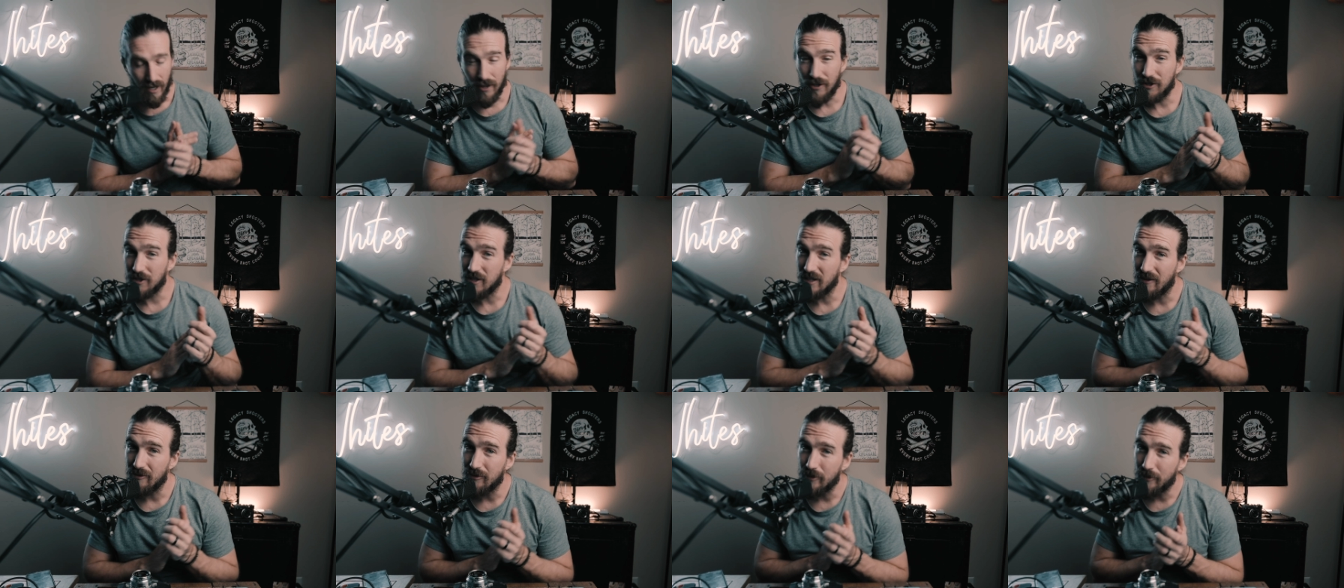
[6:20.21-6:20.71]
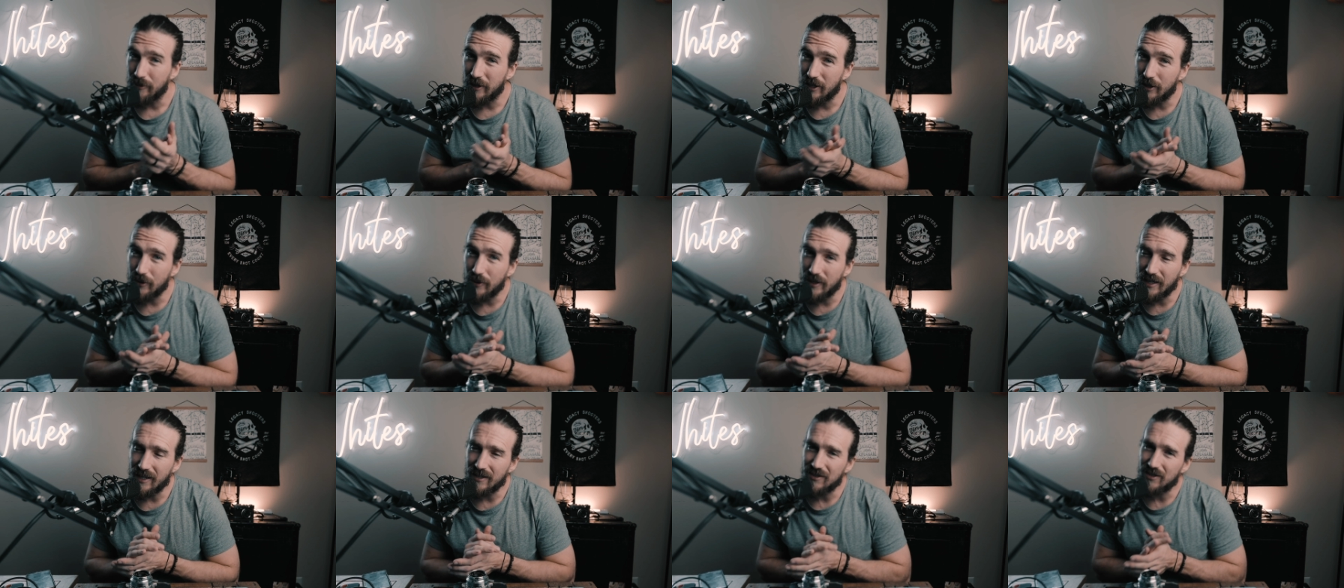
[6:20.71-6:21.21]
Other stuff I'm going to be
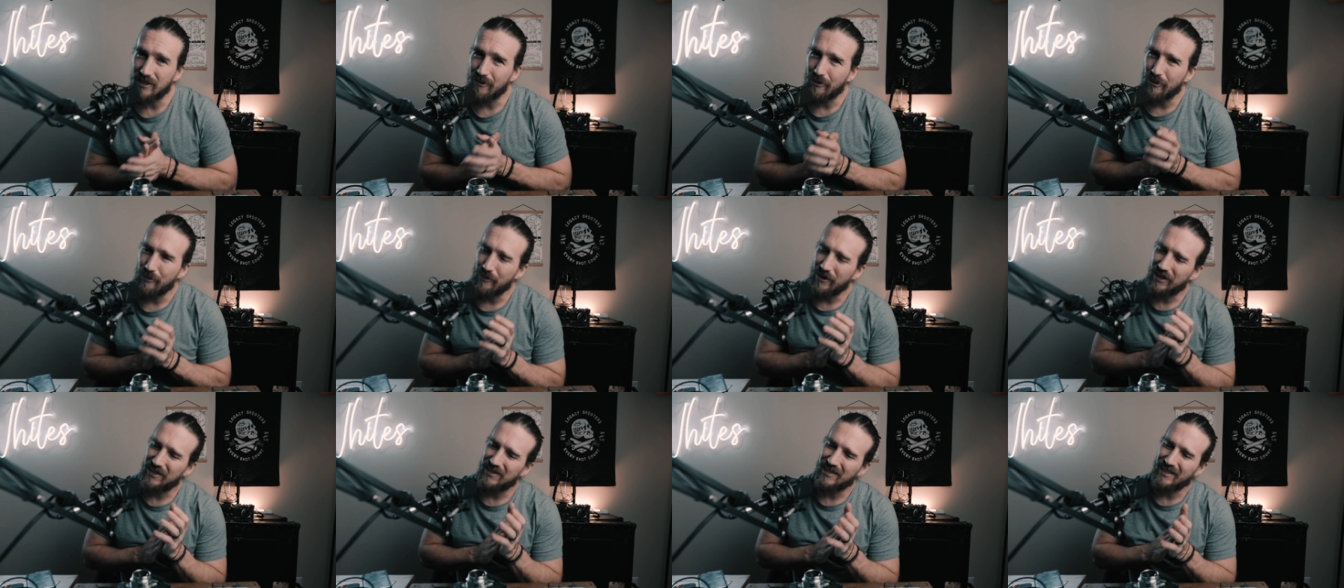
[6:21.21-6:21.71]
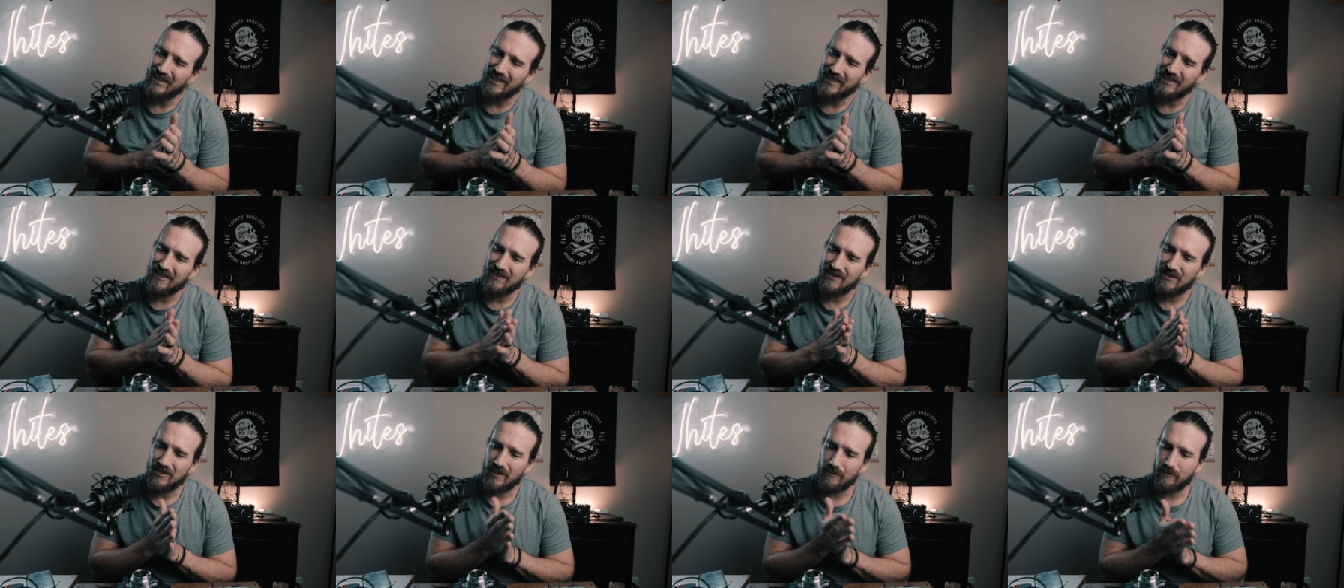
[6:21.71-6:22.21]
doing is going to be mixing
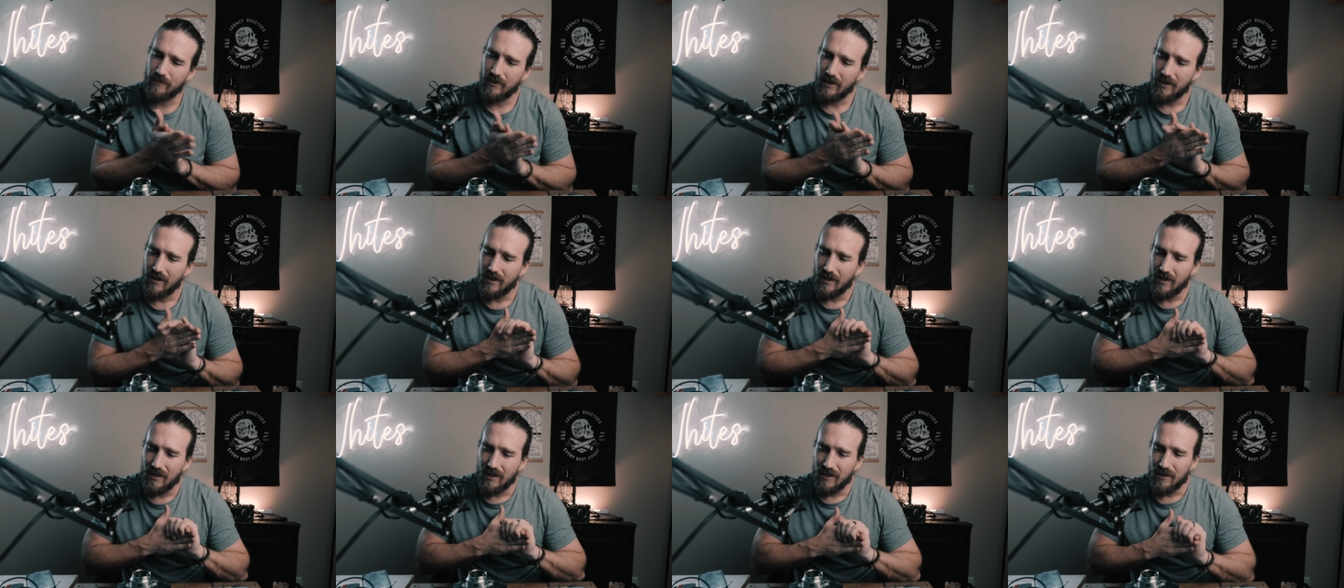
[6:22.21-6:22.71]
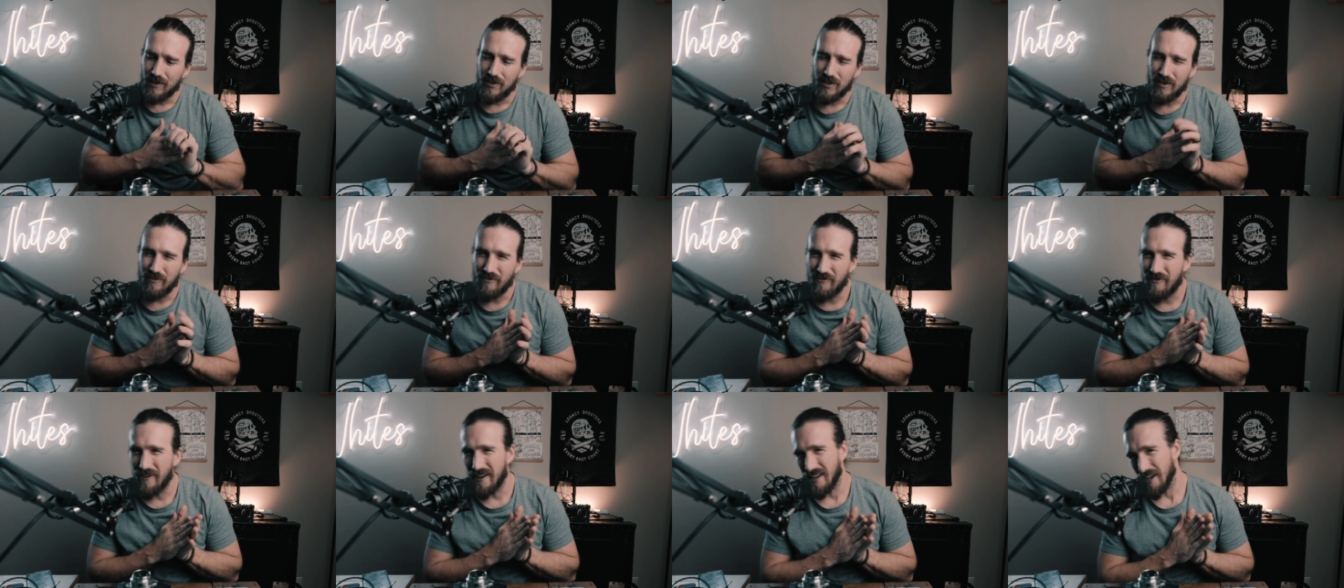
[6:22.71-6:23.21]
in some
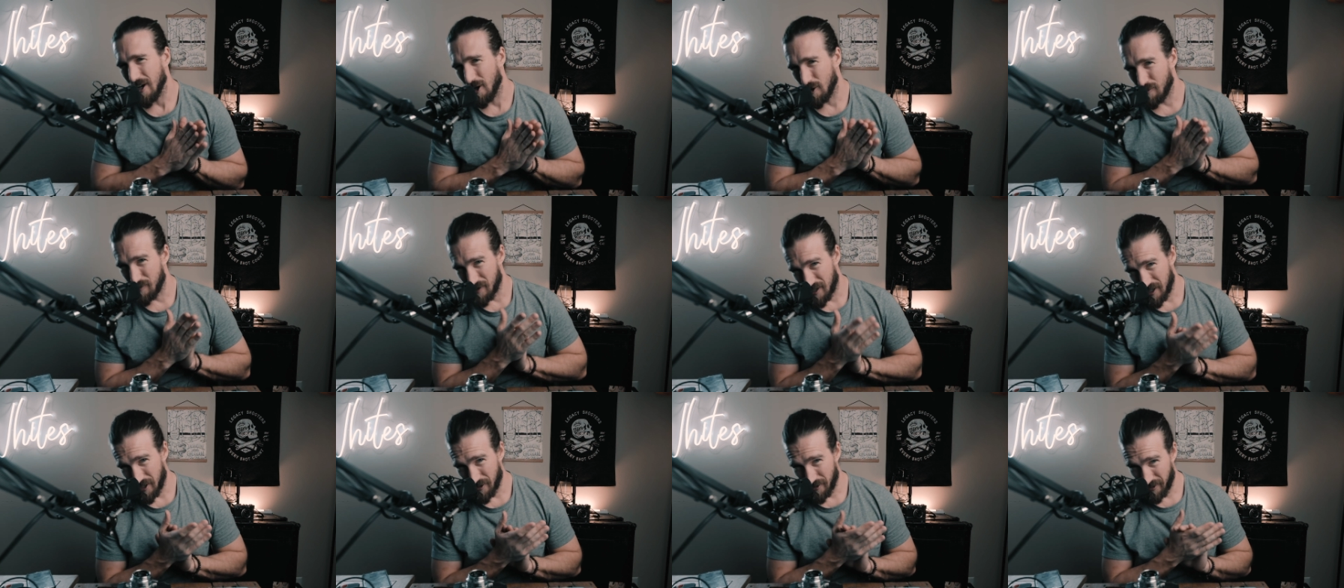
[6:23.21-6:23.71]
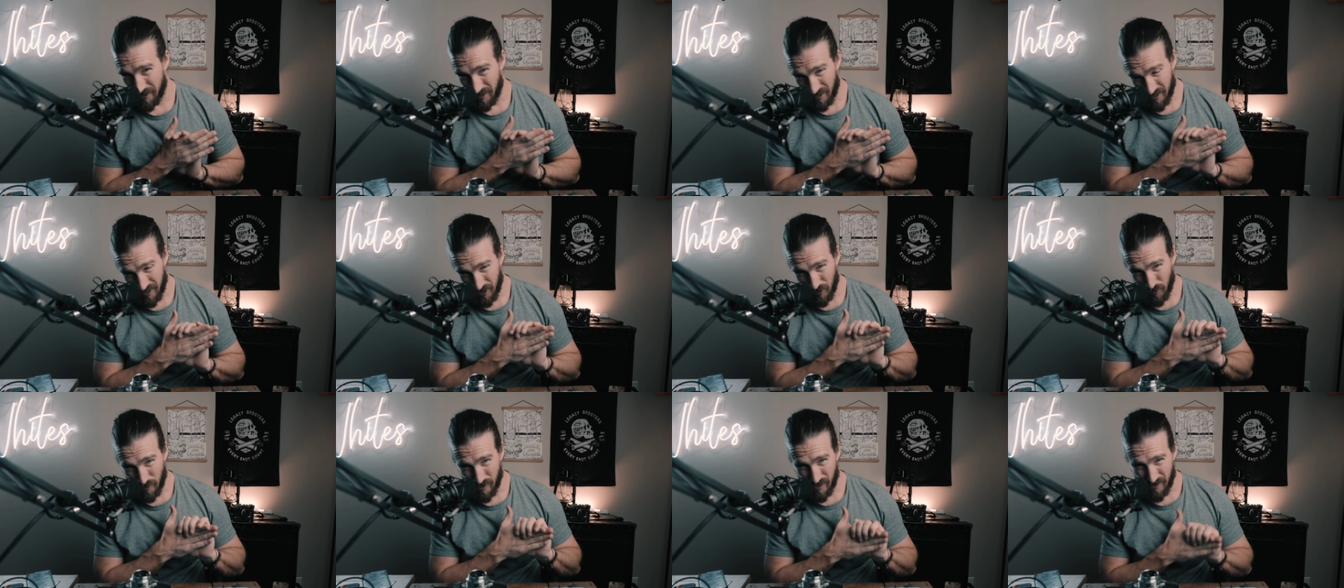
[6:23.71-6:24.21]
video material
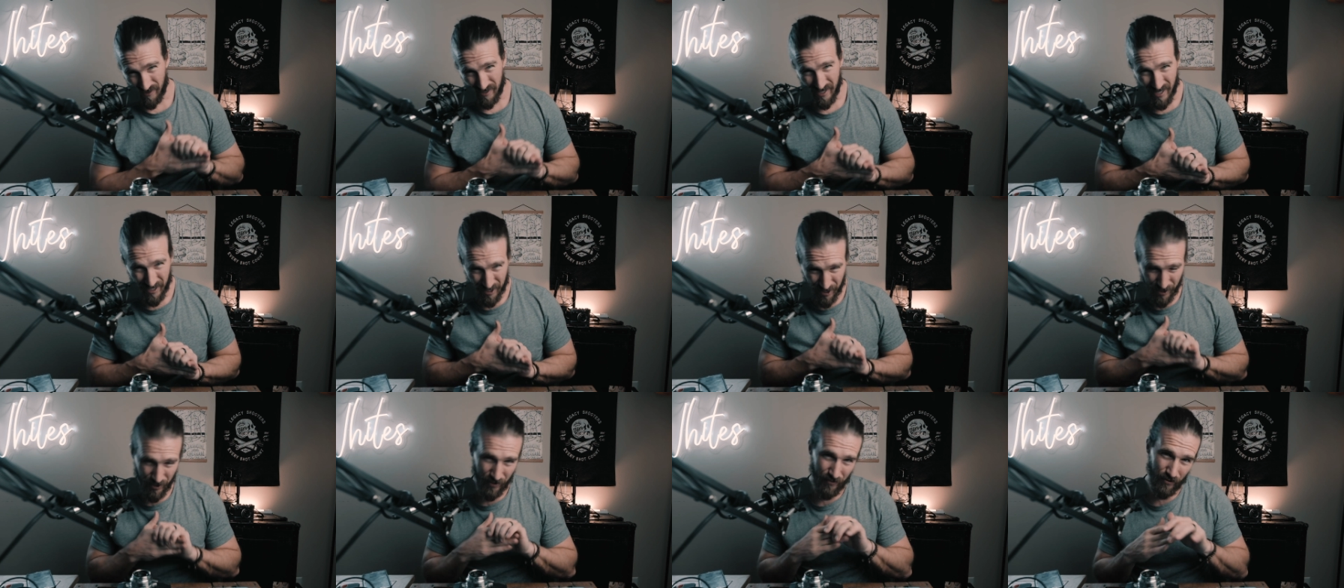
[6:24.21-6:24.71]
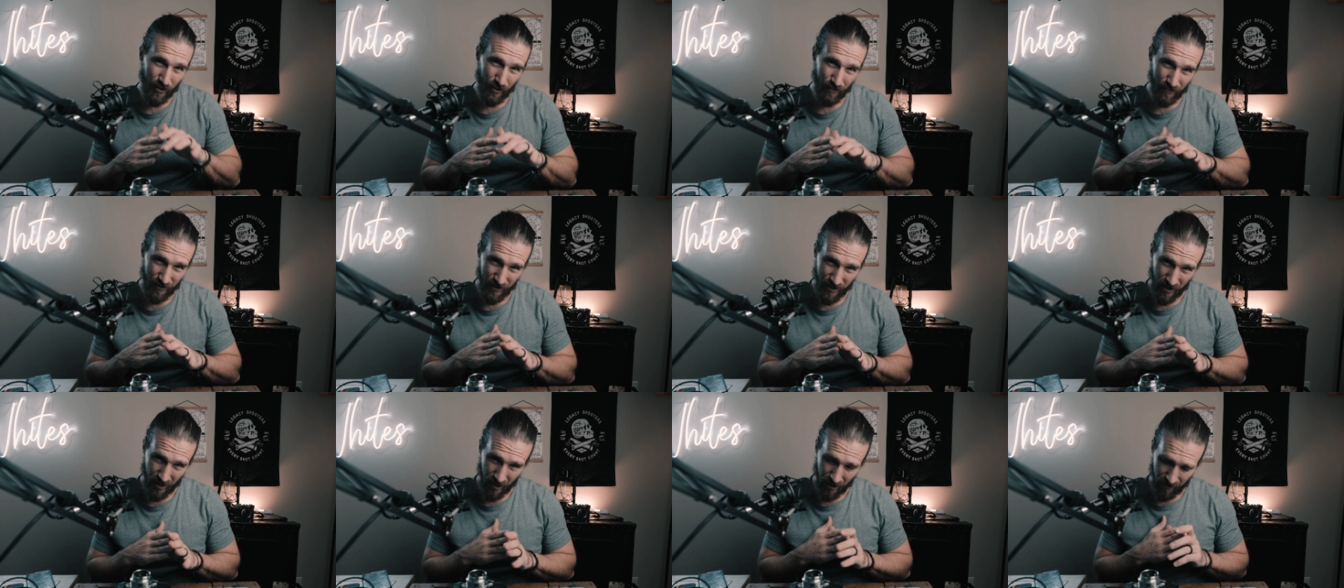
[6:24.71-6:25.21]
as well, not just film
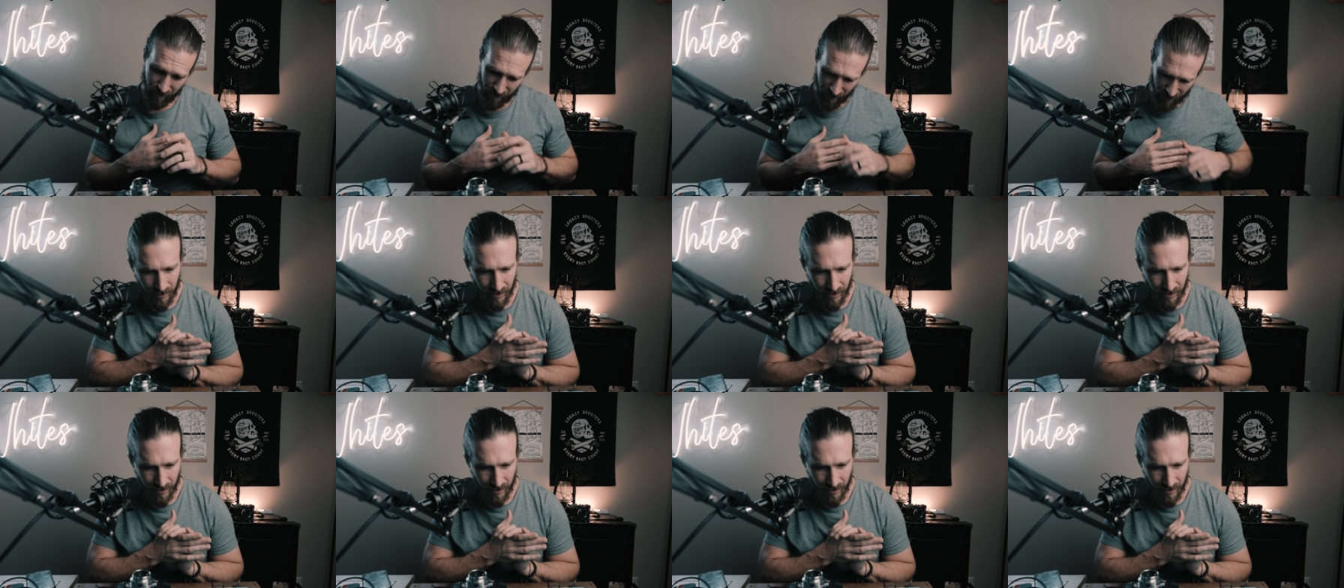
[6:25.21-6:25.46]
photography.